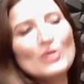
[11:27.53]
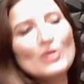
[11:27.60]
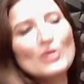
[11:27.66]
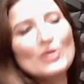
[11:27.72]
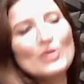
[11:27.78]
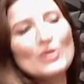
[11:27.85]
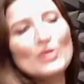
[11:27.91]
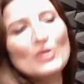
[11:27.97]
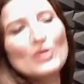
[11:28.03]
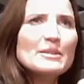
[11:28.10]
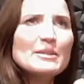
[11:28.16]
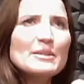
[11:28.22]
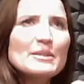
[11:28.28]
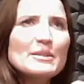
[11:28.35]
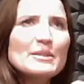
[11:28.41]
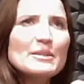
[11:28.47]
that,
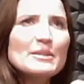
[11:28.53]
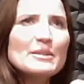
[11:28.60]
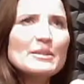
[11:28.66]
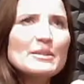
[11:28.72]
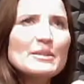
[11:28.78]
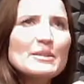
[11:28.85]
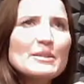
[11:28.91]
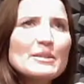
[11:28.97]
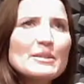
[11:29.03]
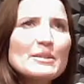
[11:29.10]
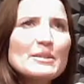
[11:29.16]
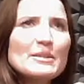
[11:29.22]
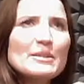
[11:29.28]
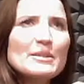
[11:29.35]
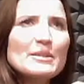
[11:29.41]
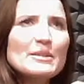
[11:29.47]
but yeah, we
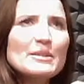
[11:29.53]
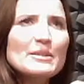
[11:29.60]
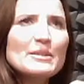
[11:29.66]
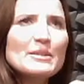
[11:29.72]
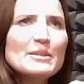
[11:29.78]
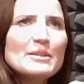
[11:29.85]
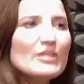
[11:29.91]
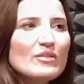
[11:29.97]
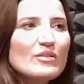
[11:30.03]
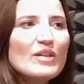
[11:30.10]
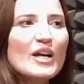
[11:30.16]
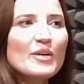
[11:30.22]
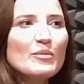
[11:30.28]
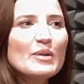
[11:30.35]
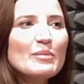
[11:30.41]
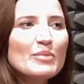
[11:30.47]
do feel
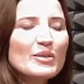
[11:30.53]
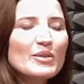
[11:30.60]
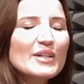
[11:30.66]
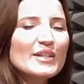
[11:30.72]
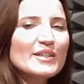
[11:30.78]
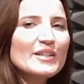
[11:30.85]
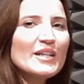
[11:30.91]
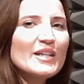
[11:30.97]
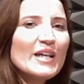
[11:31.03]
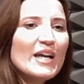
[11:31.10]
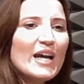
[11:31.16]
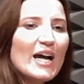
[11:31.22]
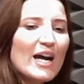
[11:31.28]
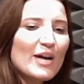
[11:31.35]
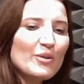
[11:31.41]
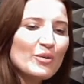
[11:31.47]
like we're broken.
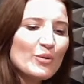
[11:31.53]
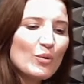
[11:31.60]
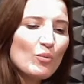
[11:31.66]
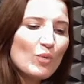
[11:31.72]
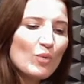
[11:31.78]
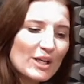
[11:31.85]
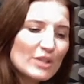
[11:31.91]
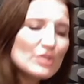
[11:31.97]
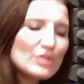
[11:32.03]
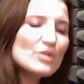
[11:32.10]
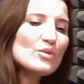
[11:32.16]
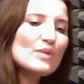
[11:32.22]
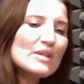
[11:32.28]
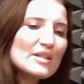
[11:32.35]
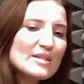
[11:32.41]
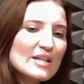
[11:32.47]
And what I do
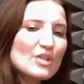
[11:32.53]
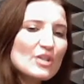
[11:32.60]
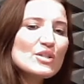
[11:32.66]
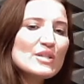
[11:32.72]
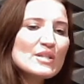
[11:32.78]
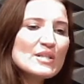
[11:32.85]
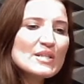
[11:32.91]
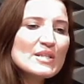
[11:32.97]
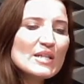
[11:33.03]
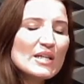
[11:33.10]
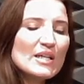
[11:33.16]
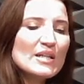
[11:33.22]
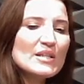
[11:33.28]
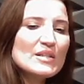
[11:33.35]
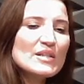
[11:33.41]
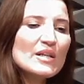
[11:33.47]
in the sessions
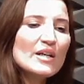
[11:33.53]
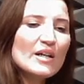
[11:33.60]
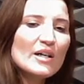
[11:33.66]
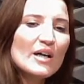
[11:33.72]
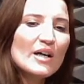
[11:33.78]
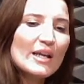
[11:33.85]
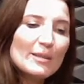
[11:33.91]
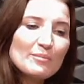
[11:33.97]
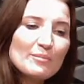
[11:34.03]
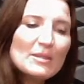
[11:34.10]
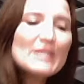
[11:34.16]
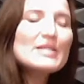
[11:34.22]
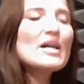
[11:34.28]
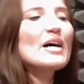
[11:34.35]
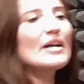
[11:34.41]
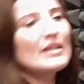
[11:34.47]
is I
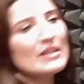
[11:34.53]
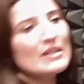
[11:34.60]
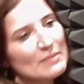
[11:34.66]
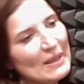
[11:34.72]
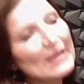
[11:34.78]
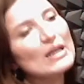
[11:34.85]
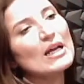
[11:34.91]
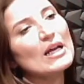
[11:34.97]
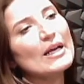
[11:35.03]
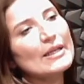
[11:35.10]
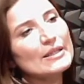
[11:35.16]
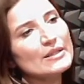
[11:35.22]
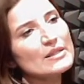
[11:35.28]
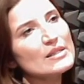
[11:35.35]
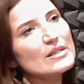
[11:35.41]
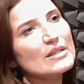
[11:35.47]
hypnotize my
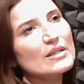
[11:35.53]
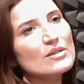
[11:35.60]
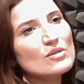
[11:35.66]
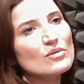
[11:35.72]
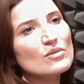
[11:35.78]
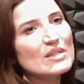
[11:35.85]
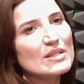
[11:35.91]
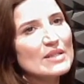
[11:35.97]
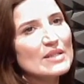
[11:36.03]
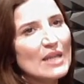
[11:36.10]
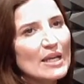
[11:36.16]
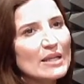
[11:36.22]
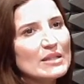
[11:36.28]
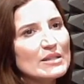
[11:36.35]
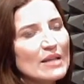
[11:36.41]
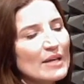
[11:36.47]
clients into a
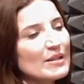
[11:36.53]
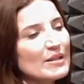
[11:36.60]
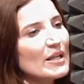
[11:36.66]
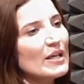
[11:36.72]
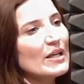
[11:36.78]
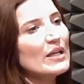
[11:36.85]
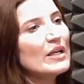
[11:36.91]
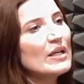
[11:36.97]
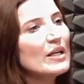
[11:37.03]
state that they're